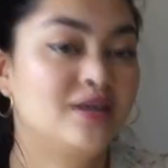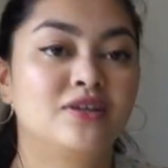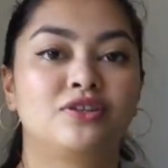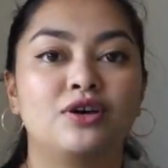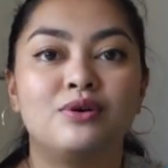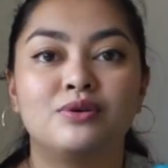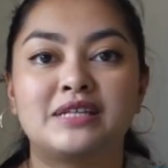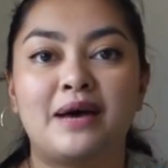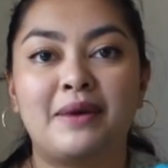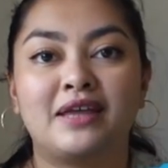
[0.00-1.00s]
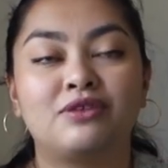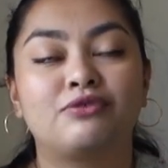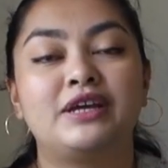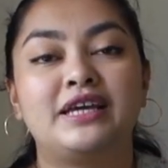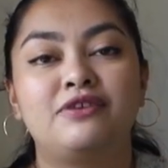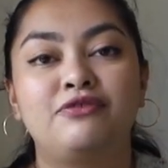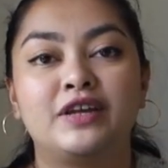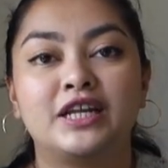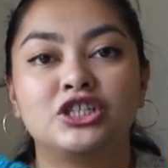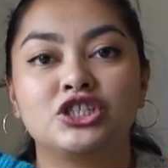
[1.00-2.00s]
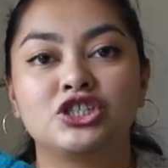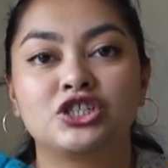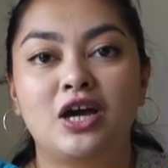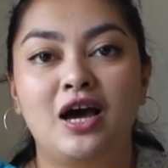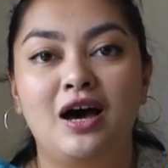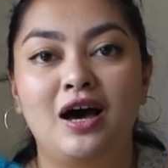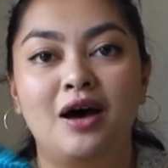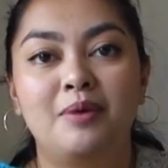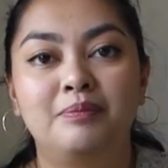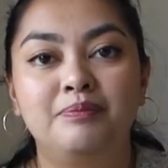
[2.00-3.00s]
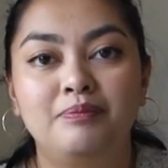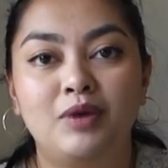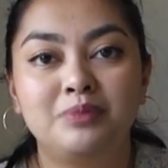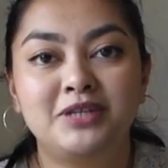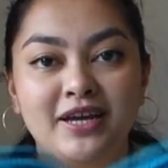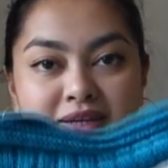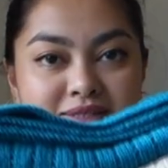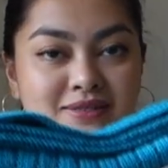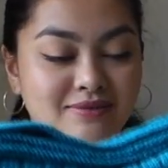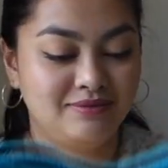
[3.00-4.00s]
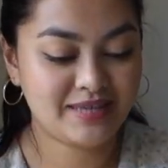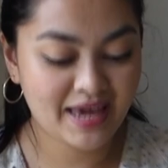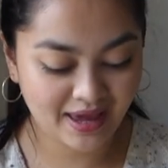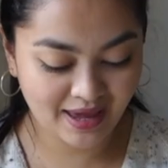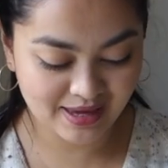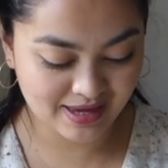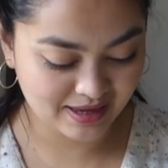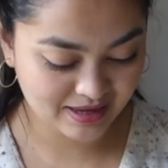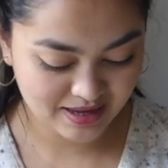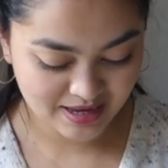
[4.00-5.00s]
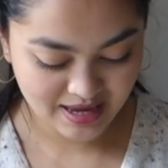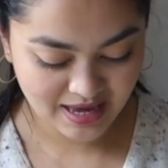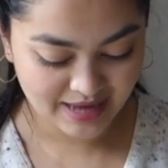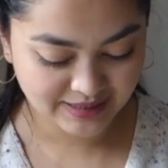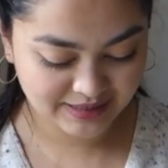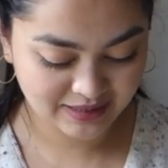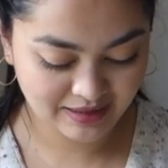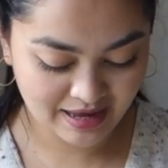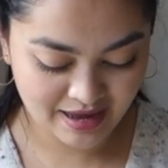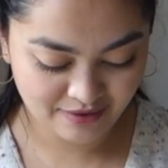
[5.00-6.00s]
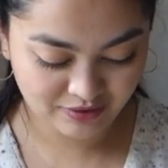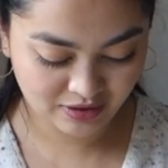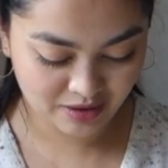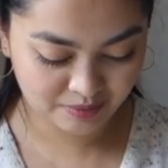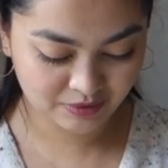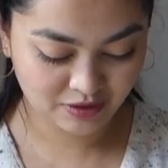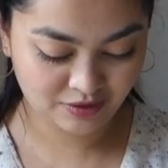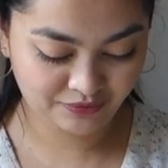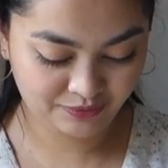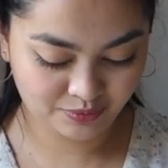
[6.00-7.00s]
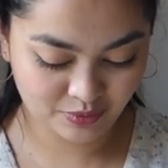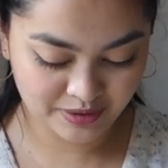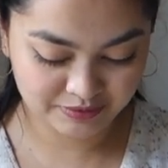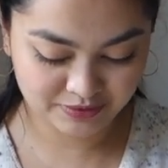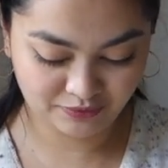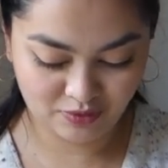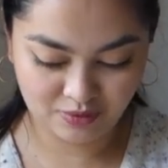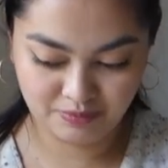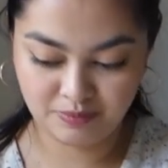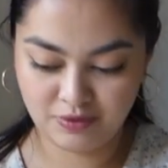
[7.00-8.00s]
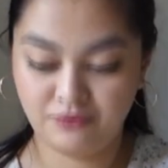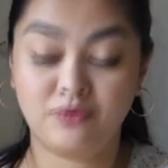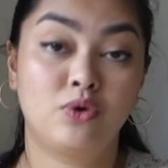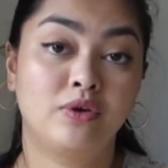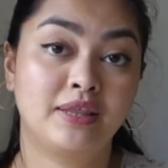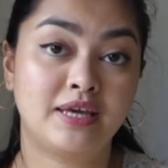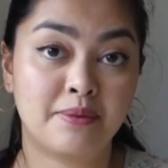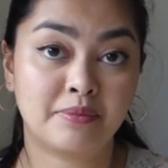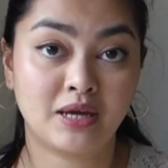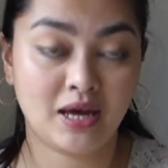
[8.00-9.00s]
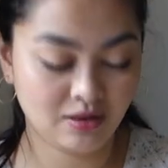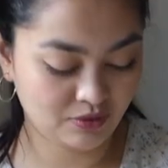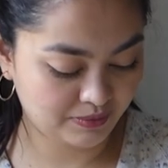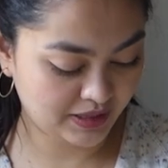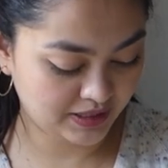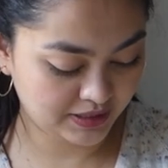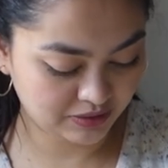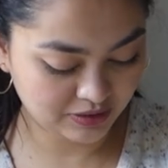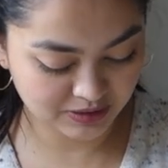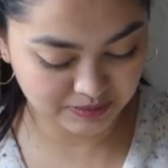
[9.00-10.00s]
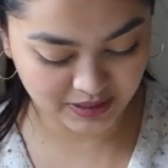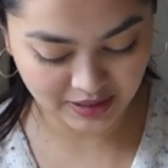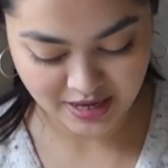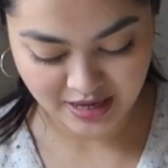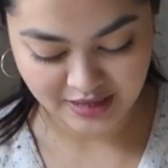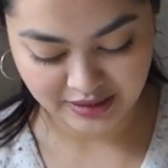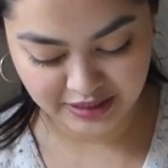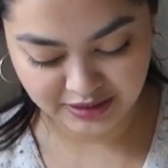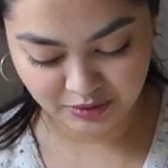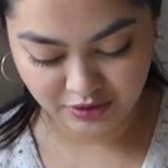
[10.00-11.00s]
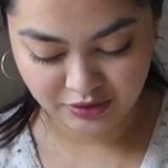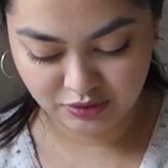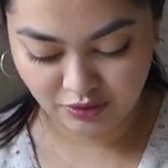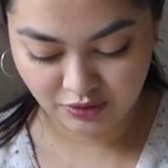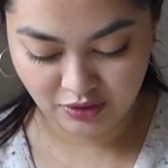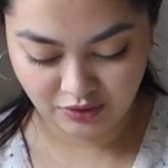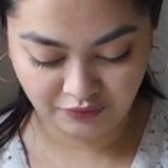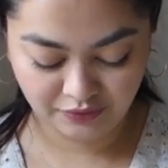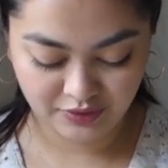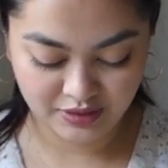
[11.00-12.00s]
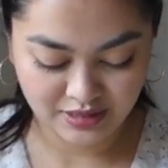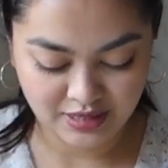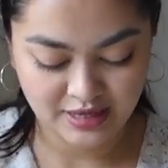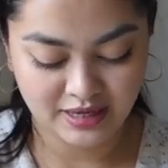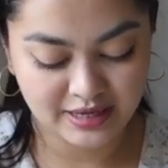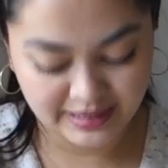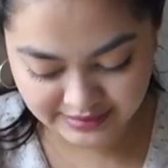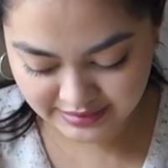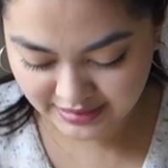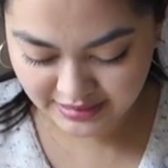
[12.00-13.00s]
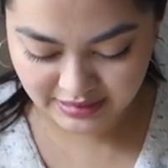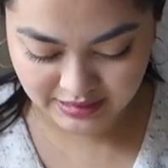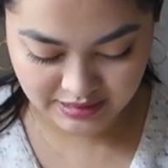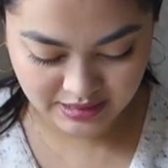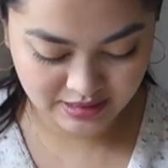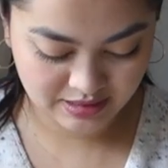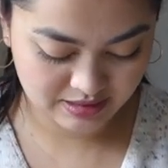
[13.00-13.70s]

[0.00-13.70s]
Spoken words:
So those are my three finished objects. Yay! I still have a couple of whips from before the MCAL on my needles, but these were the sort of easy